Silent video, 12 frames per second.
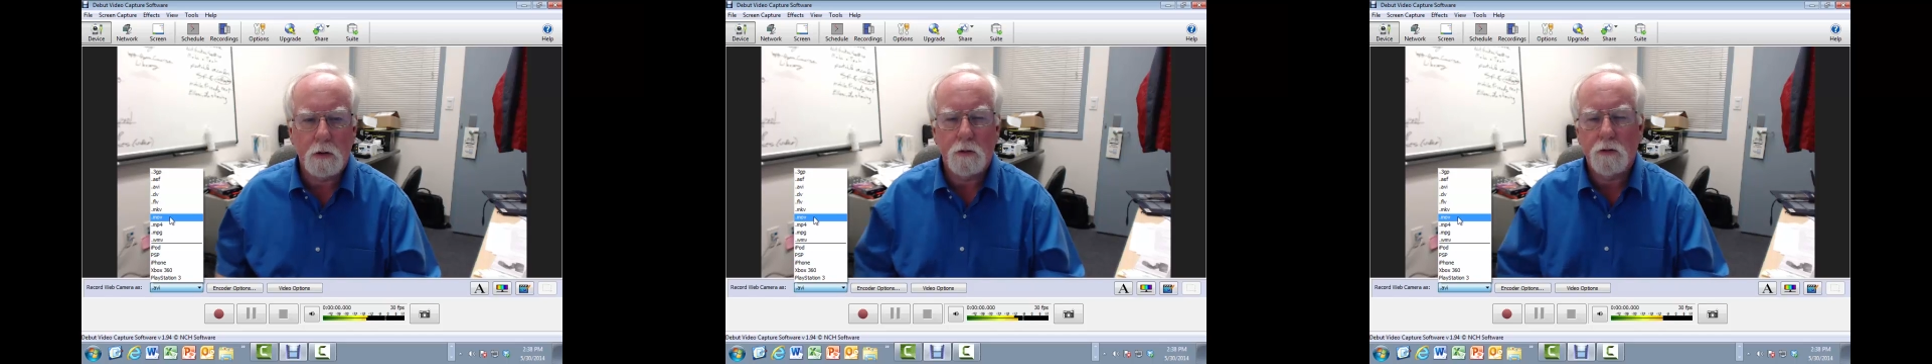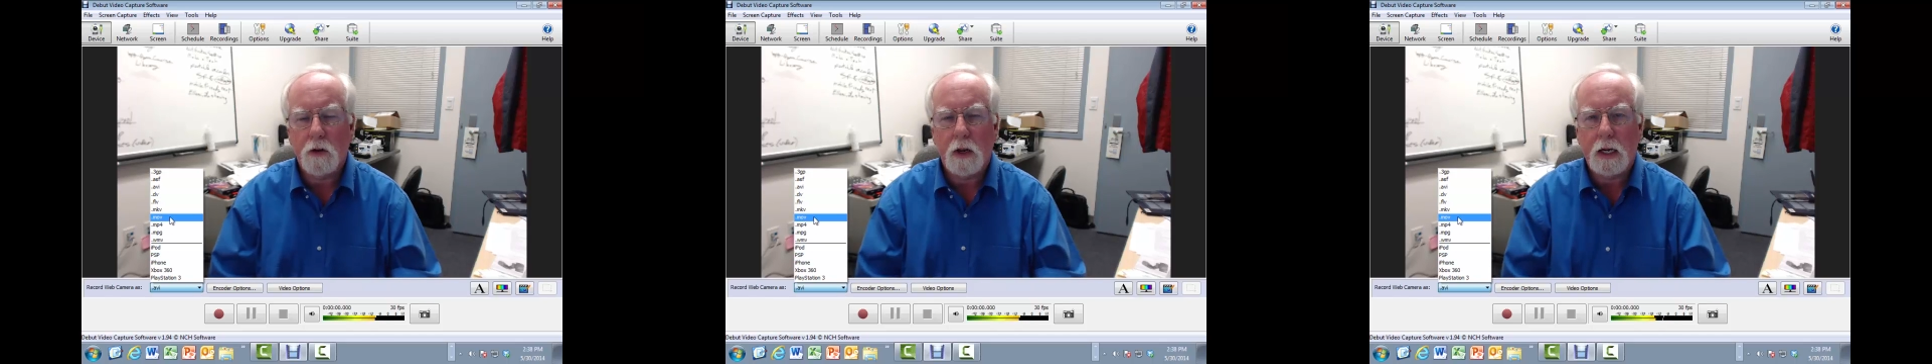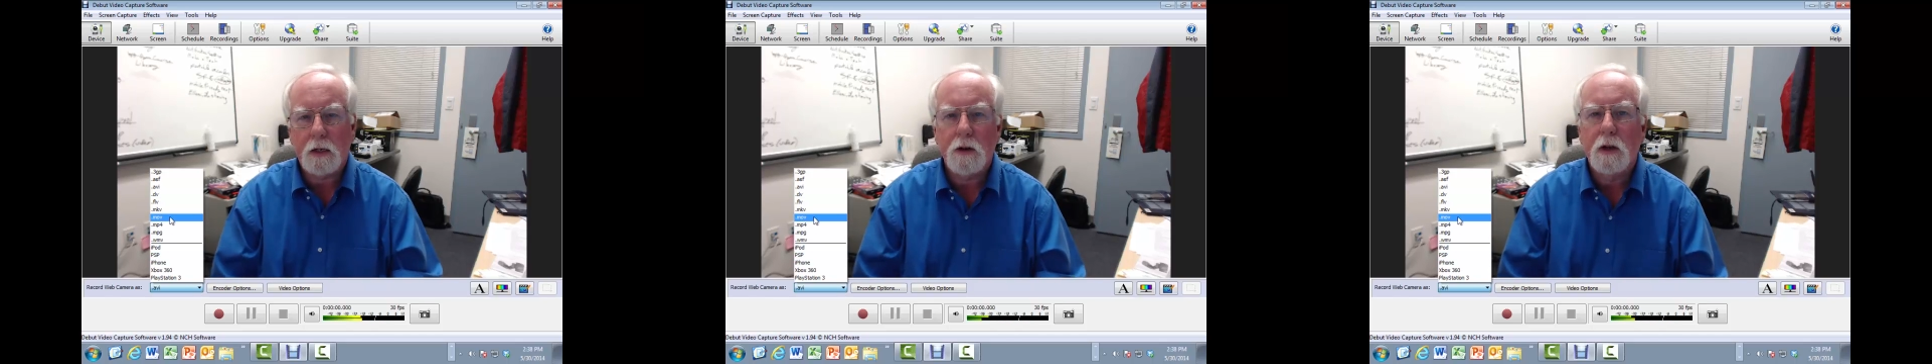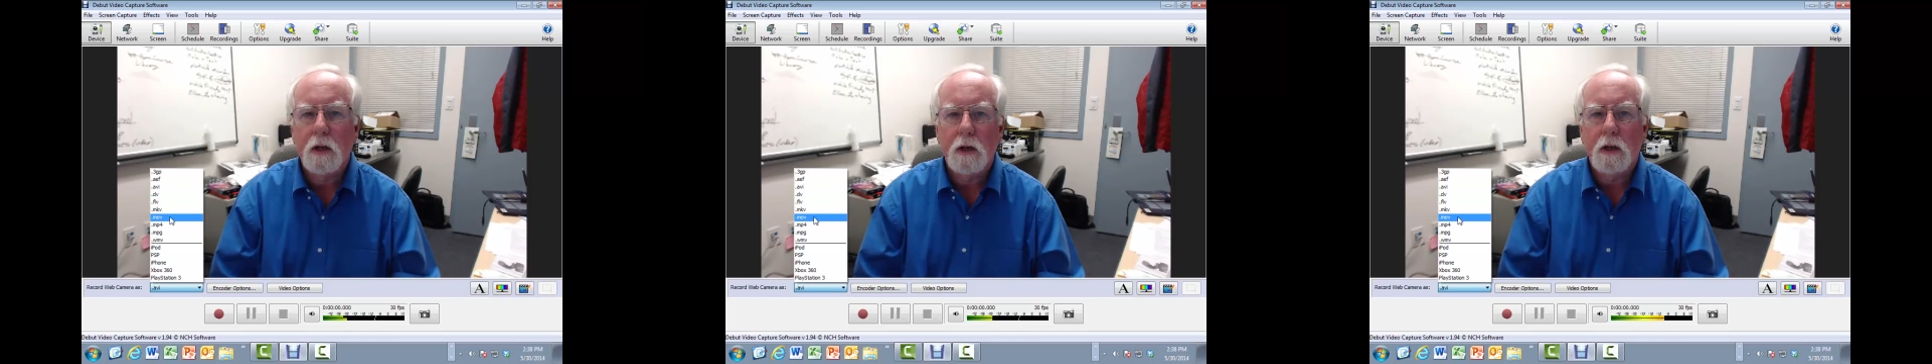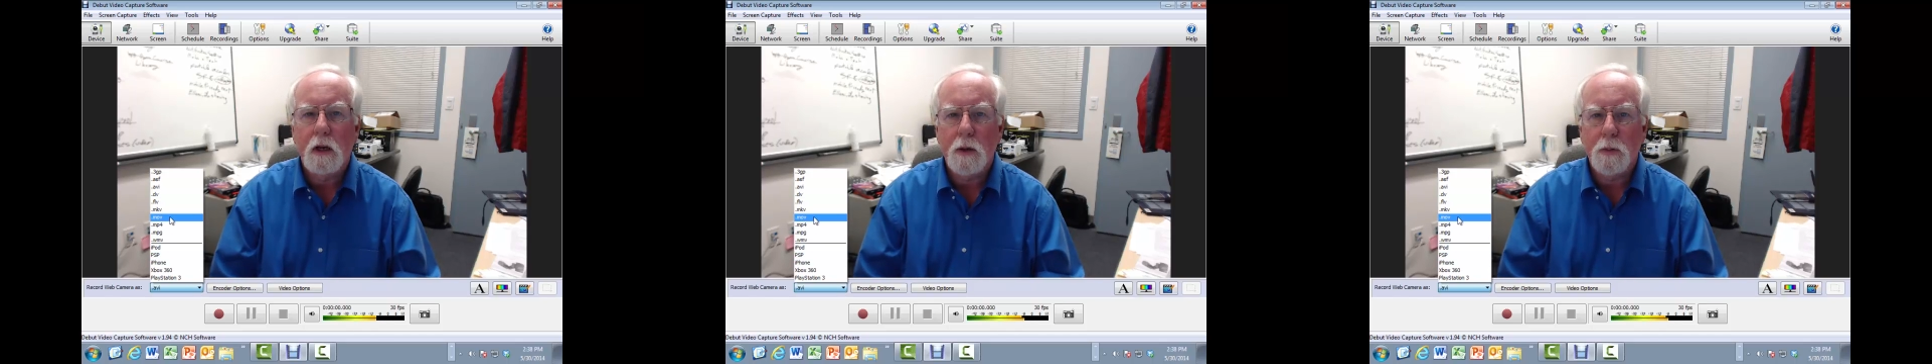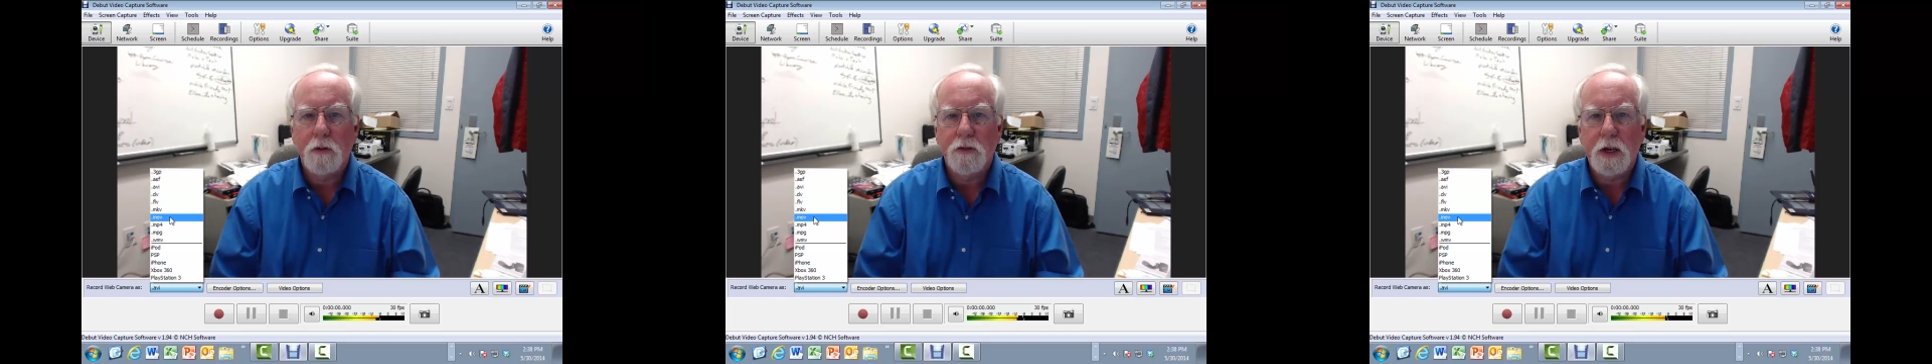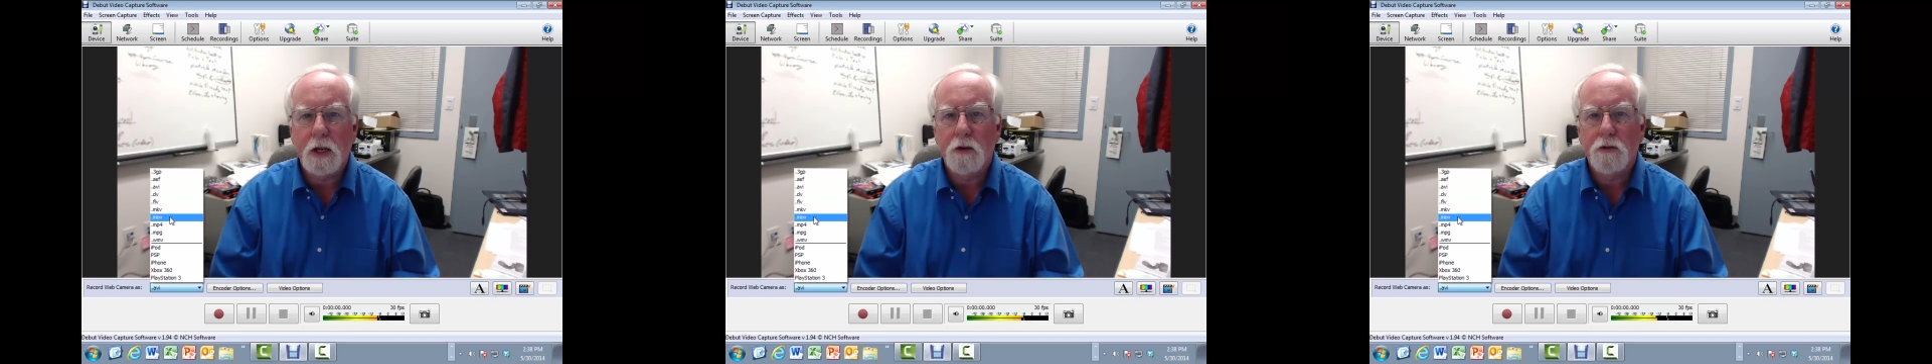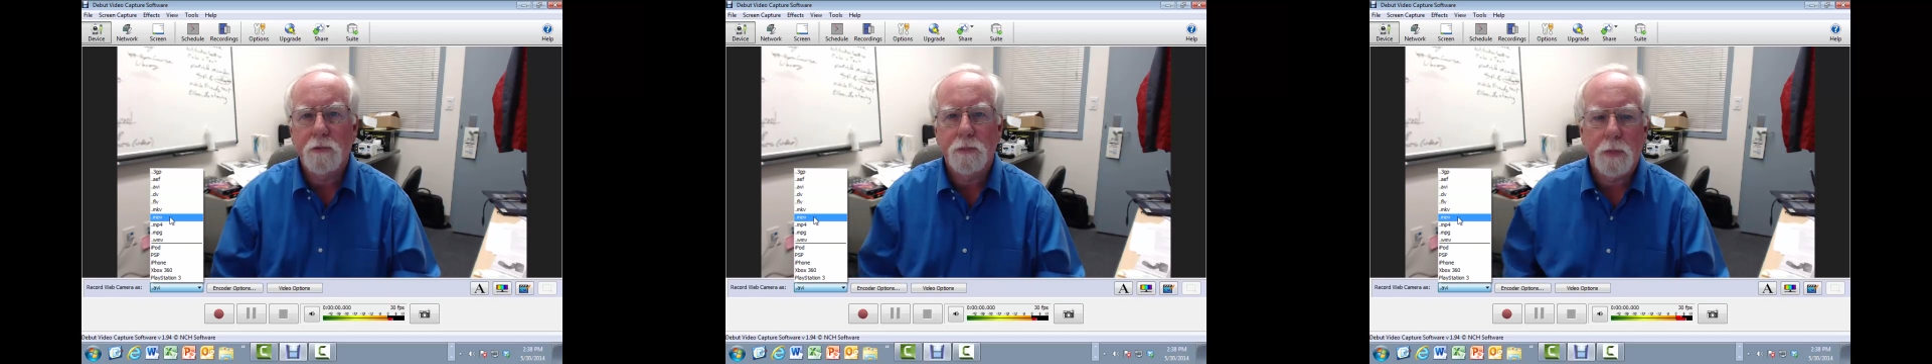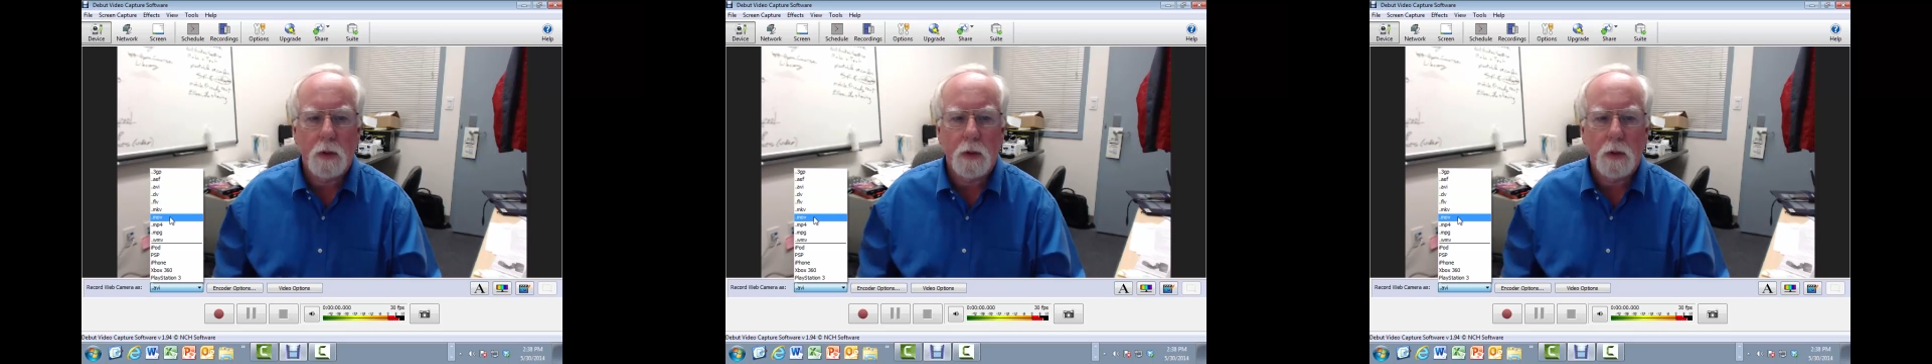select MOVs.